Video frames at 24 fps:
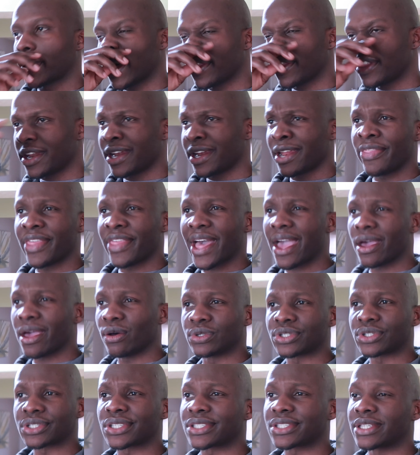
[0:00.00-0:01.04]
other than that, it
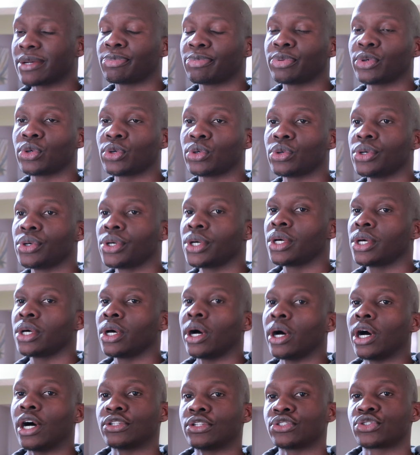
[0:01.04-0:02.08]
was a simple
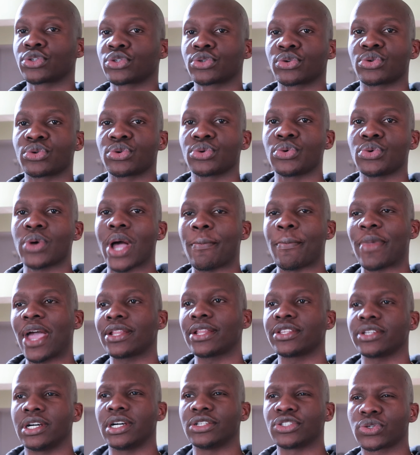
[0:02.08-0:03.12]
unscrew. I mean, I
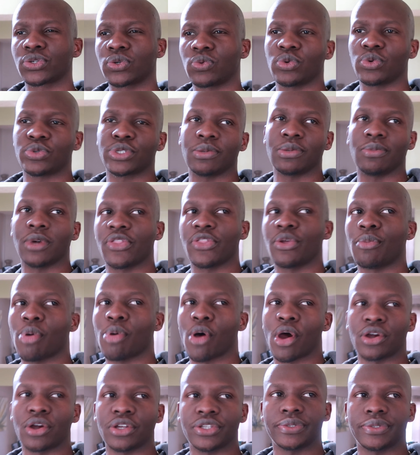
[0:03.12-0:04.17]
had to unscrew some other
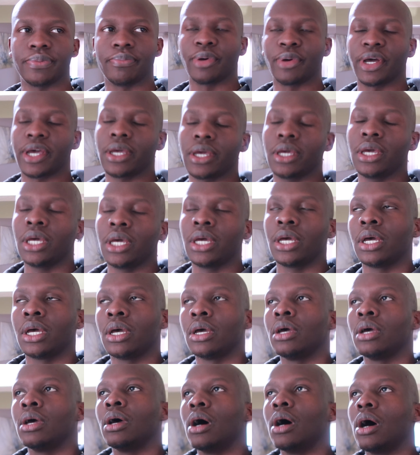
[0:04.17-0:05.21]
parts, but
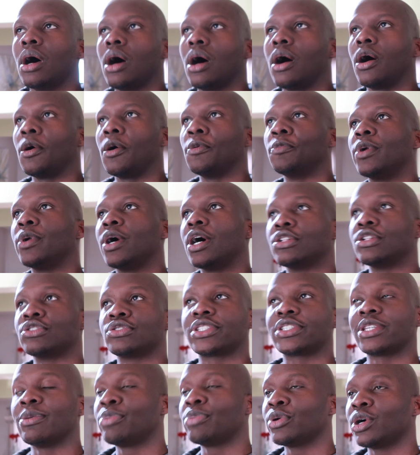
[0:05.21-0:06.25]

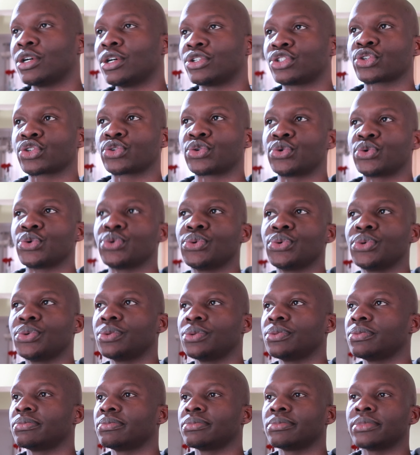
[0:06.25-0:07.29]
simple unscrew
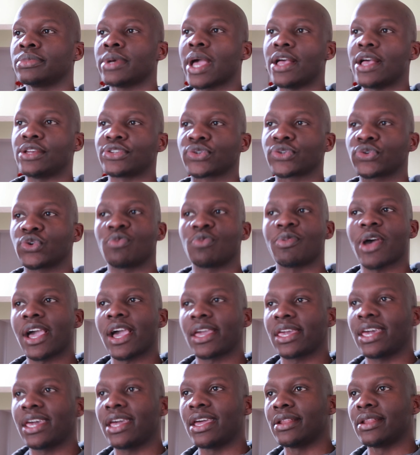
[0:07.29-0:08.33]
and screw
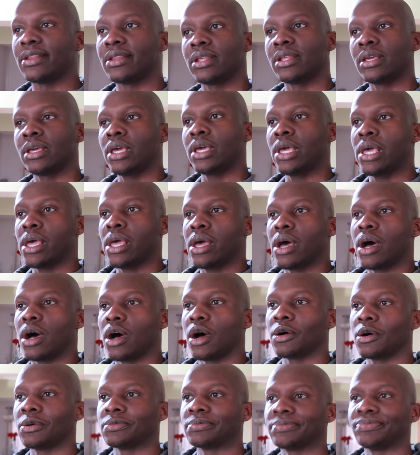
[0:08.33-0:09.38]
back in.
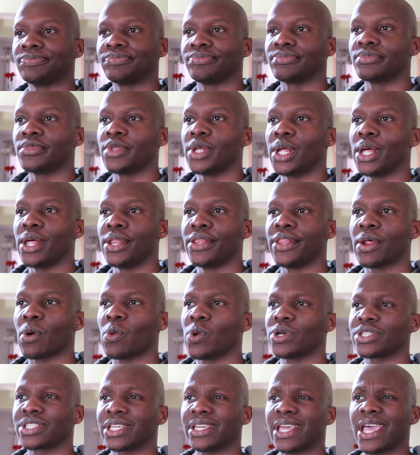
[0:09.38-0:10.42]
There
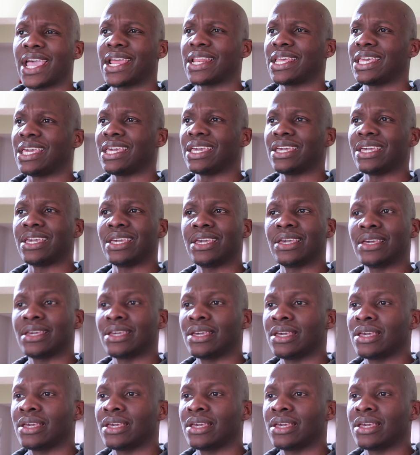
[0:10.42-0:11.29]
wasn't any